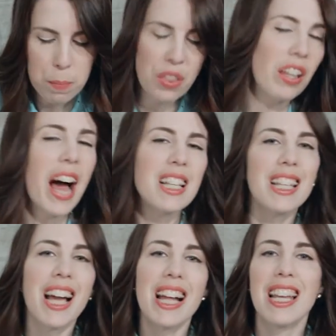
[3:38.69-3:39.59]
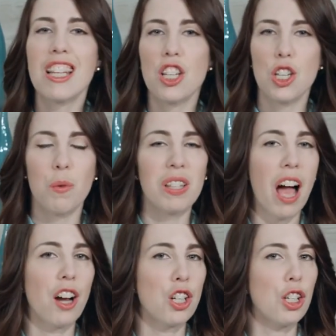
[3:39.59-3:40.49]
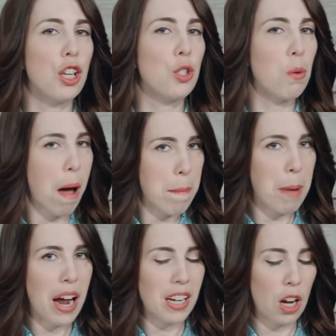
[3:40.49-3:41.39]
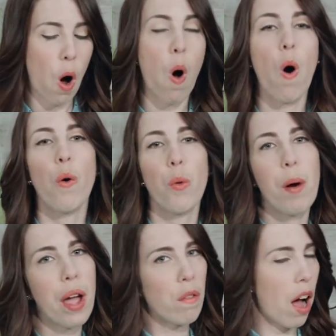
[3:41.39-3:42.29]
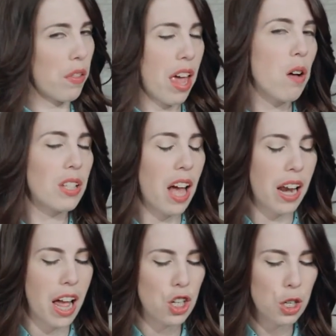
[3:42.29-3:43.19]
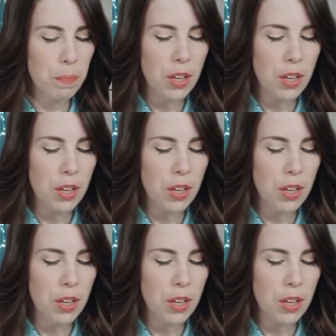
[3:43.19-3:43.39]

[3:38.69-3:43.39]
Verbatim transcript: but the last thing I need to do is actually do my binding all the way around the outside edge.